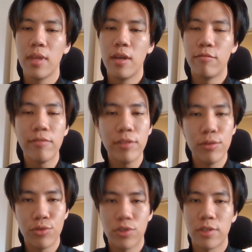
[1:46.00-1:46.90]

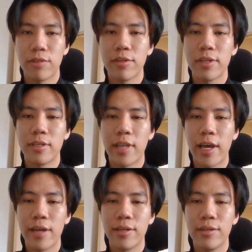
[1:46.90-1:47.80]
revolutionary,
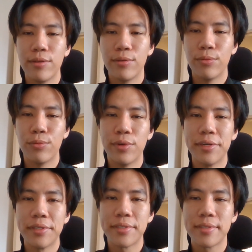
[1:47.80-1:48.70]
that
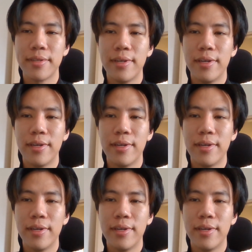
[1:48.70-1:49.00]
was